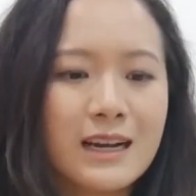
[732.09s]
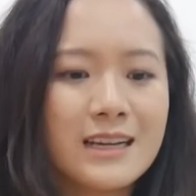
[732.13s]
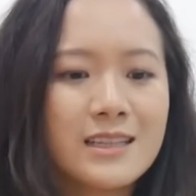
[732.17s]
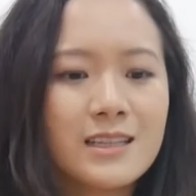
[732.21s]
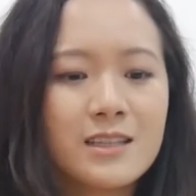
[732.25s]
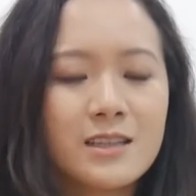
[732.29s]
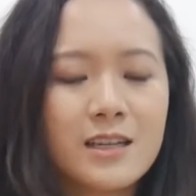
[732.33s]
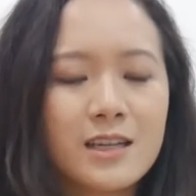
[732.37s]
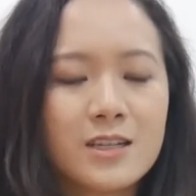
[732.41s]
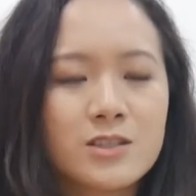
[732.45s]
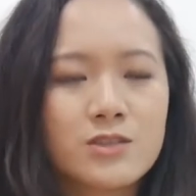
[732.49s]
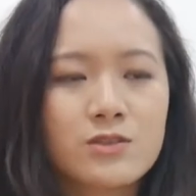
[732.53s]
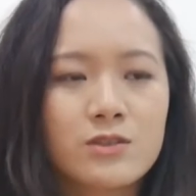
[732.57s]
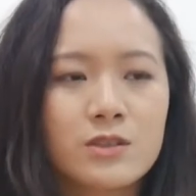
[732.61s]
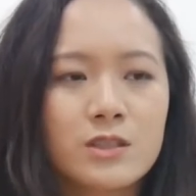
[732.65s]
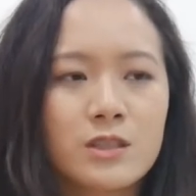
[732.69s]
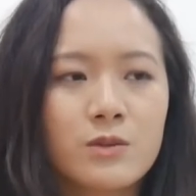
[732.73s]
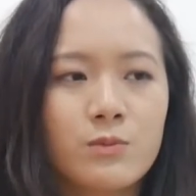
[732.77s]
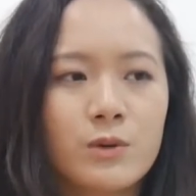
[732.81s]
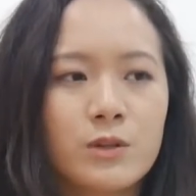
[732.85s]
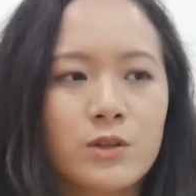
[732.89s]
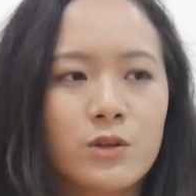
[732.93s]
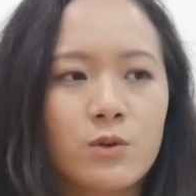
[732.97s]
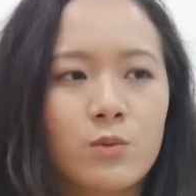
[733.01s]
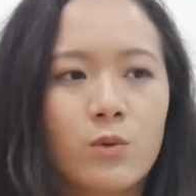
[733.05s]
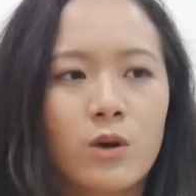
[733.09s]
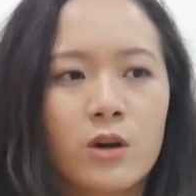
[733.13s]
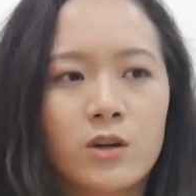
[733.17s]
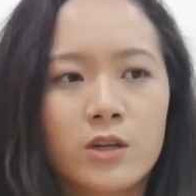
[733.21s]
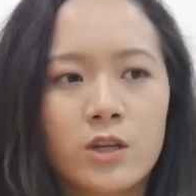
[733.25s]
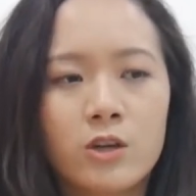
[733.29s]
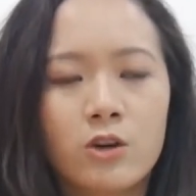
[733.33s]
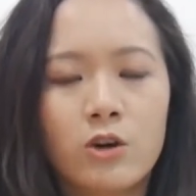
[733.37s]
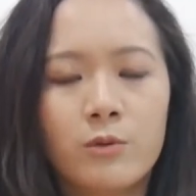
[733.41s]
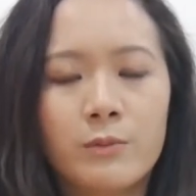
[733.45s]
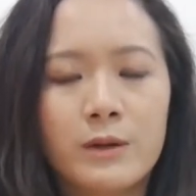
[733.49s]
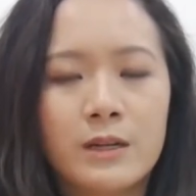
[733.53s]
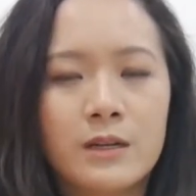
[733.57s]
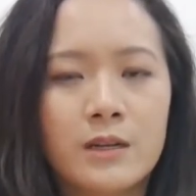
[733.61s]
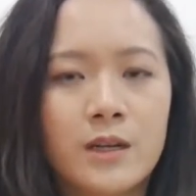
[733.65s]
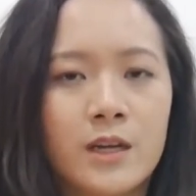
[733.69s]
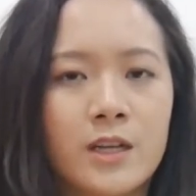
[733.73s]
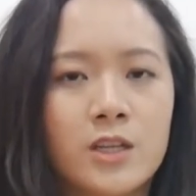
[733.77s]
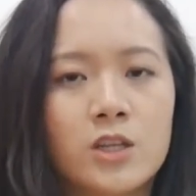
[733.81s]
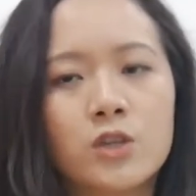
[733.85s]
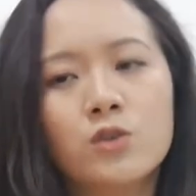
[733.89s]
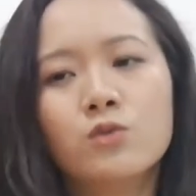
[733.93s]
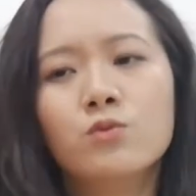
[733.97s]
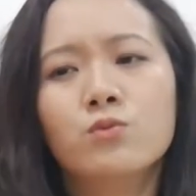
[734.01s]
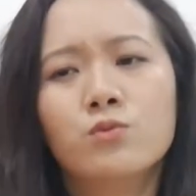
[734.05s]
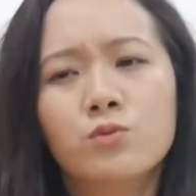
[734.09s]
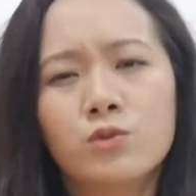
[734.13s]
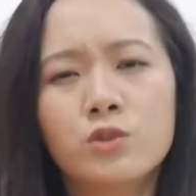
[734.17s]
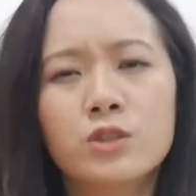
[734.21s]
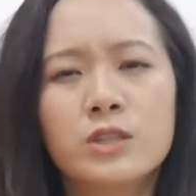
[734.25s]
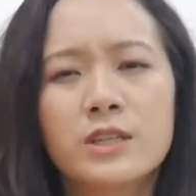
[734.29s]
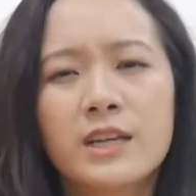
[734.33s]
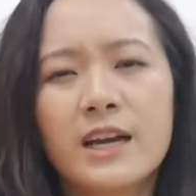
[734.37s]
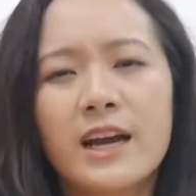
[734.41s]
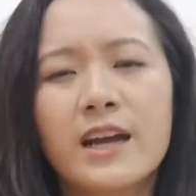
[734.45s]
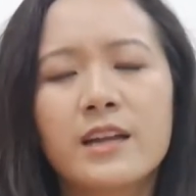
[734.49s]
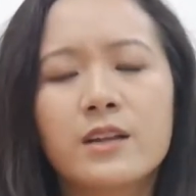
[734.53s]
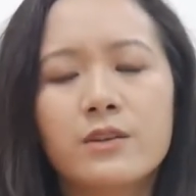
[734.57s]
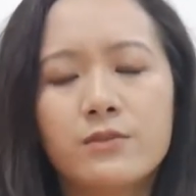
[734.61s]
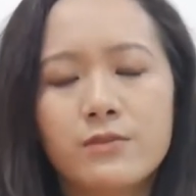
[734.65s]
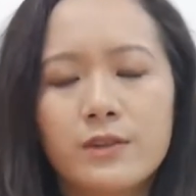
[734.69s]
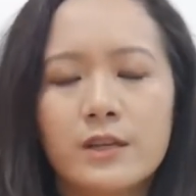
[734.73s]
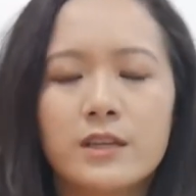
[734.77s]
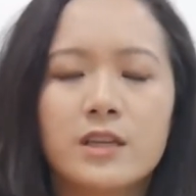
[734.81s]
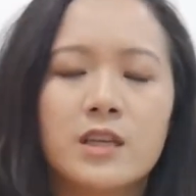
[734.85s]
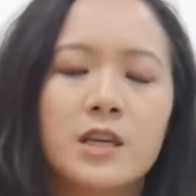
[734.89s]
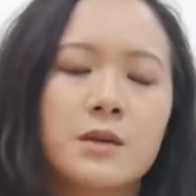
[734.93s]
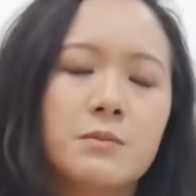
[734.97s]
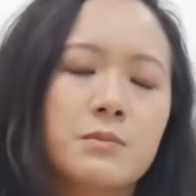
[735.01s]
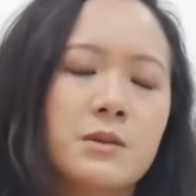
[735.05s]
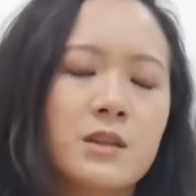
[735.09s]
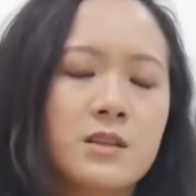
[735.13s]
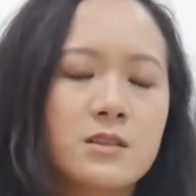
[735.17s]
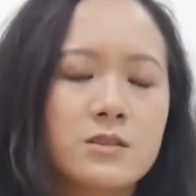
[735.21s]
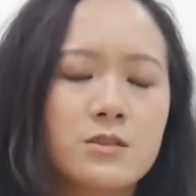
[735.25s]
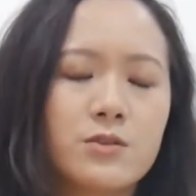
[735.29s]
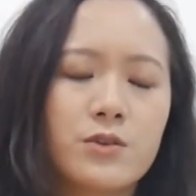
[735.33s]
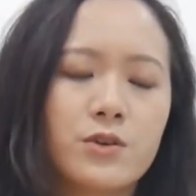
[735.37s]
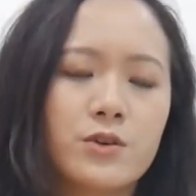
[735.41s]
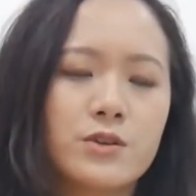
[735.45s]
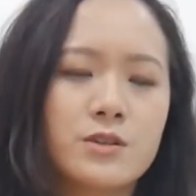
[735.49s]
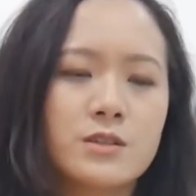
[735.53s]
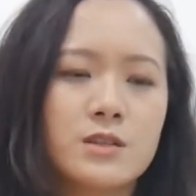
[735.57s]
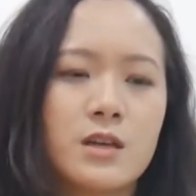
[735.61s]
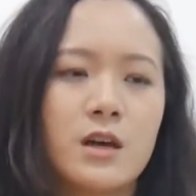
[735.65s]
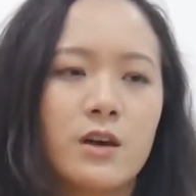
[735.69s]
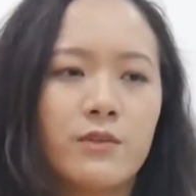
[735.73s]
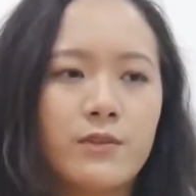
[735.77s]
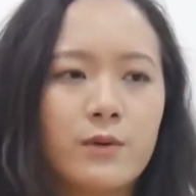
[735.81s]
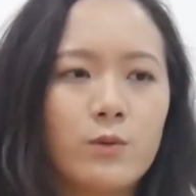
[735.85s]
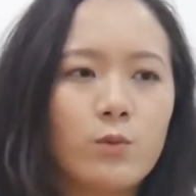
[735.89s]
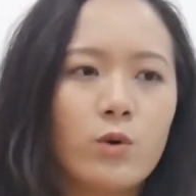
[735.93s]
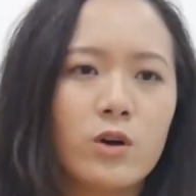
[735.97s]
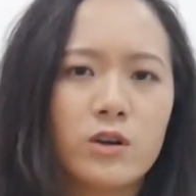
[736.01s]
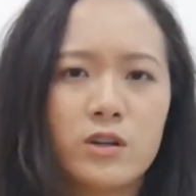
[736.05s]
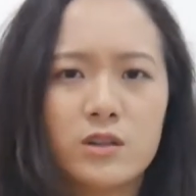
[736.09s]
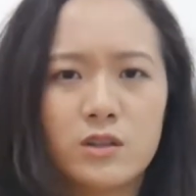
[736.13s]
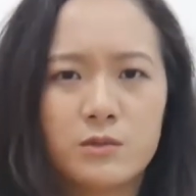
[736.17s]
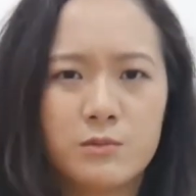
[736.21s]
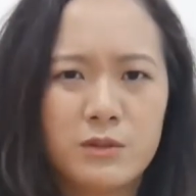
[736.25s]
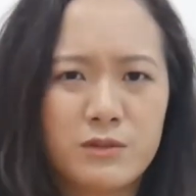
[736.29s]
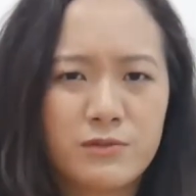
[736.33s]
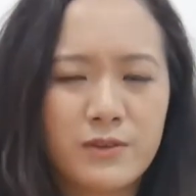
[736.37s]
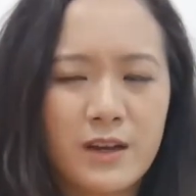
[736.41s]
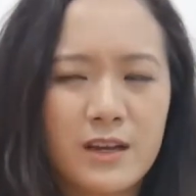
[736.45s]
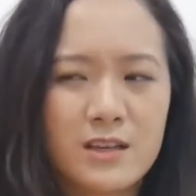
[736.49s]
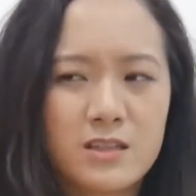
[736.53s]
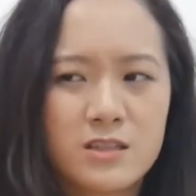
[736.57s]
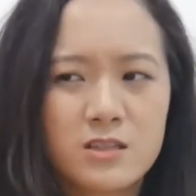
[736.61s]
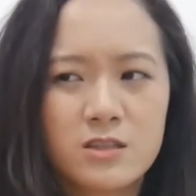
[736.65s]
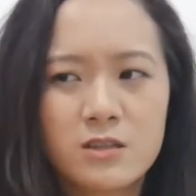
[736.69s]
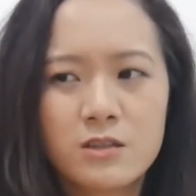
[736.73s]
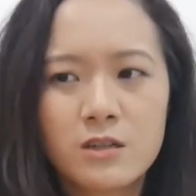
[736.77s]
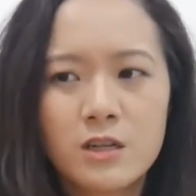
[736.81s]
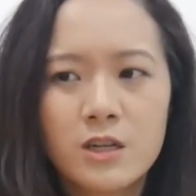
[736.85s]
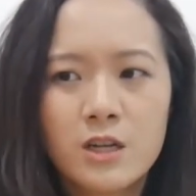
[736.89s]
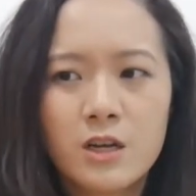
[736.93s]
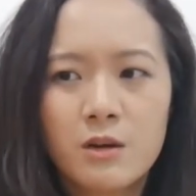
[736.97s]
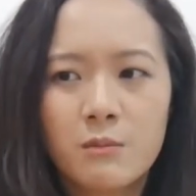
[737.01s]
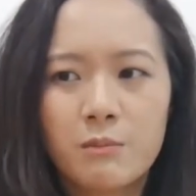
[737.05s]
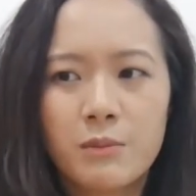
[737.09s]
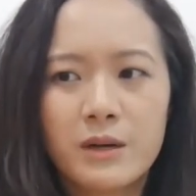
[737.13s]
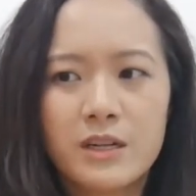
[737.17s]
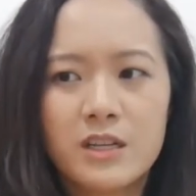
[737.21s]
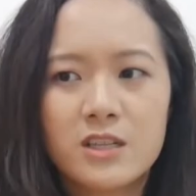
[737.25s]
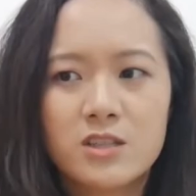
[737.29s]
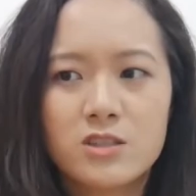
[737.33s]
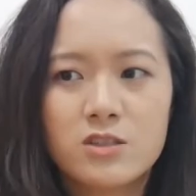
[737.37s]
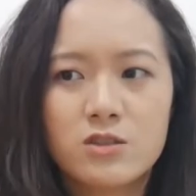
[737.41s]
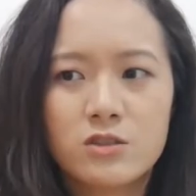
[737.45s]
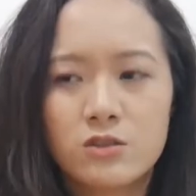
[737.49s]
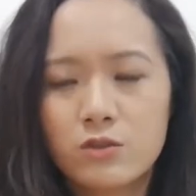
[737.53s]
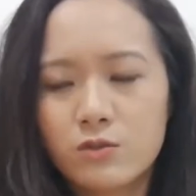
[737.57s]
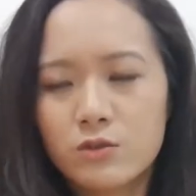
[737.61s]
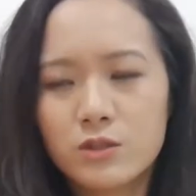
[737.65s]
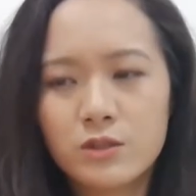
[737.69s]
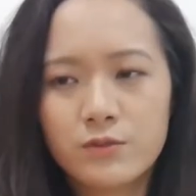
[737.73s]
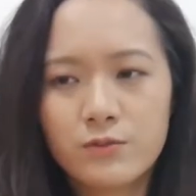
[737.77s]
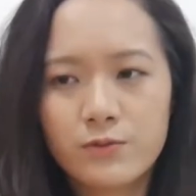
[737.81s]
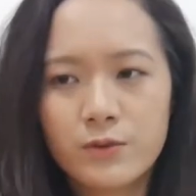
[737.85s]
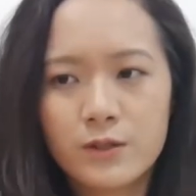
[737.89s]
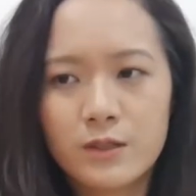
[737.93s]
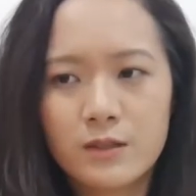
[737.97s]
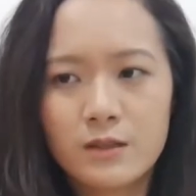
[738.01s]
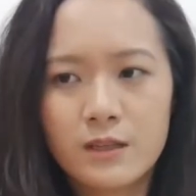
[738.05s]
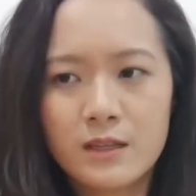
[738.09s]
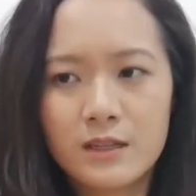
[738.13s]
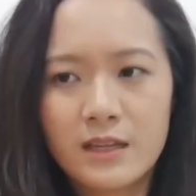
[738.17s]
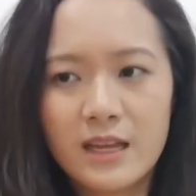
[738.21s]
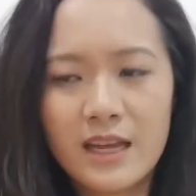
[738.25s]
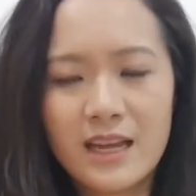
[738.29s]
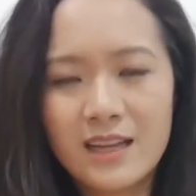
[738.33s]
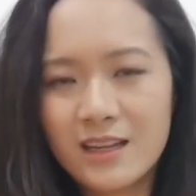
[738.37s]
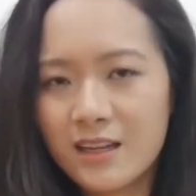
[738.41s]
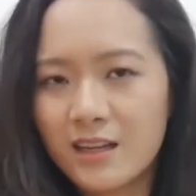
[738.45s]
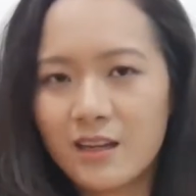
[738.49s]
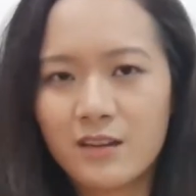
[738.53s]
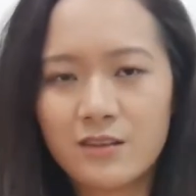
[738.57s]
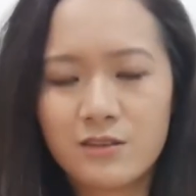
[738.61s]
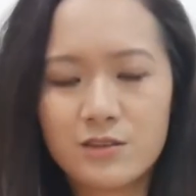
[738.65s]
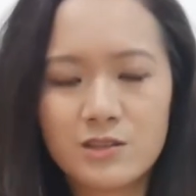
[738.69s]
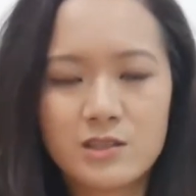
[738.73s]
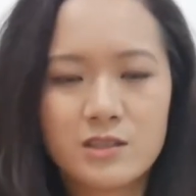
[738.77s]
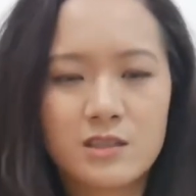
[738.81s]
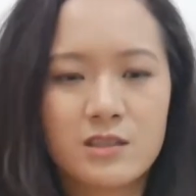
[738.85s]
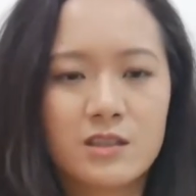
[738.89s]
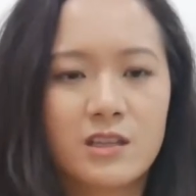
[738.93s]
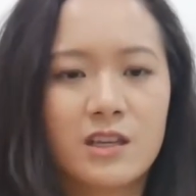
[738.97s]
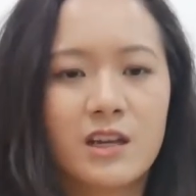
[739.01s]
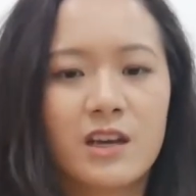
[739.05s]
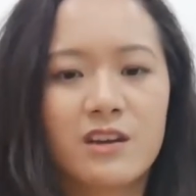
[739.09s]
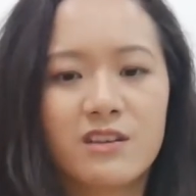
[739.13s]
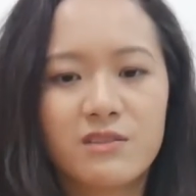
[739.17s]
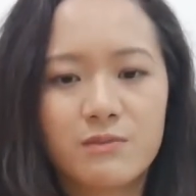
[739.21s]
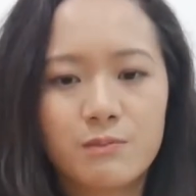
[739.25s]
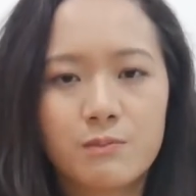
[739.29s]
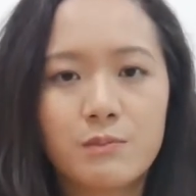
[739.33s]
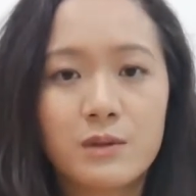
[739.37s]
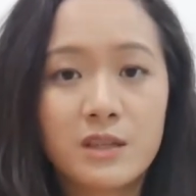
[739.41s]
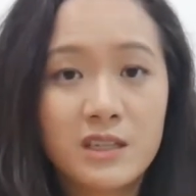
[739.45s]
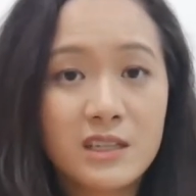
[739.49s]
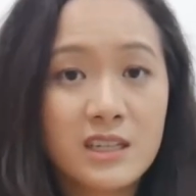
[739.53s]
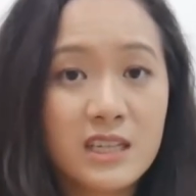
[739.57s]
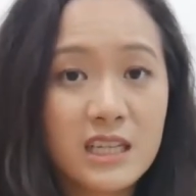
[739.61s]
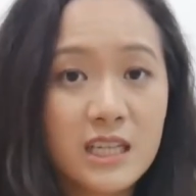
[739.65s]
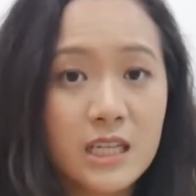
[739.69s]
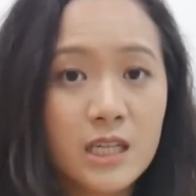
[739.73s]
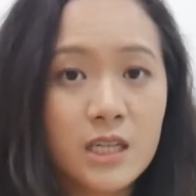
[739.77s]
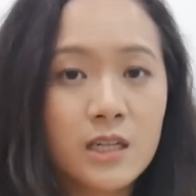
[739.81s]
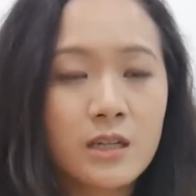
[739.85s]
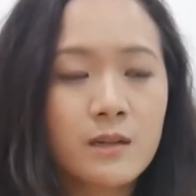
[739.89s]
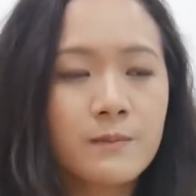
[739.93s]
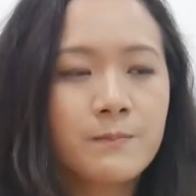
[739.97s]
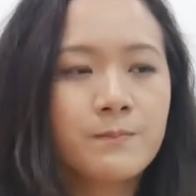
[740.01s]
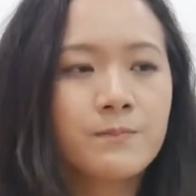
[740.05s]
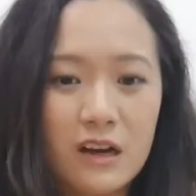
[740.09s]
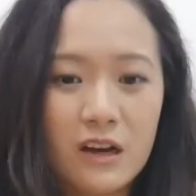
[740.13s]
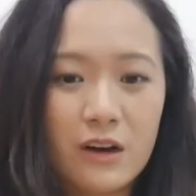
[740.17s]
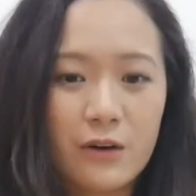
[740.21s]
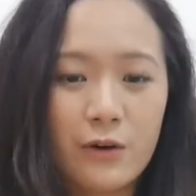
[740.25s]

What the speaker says: I think naturally when you're walking home at night, you would kind of like keep things to yourself and walk a little bit faster, but it's no different than any other city I've been in.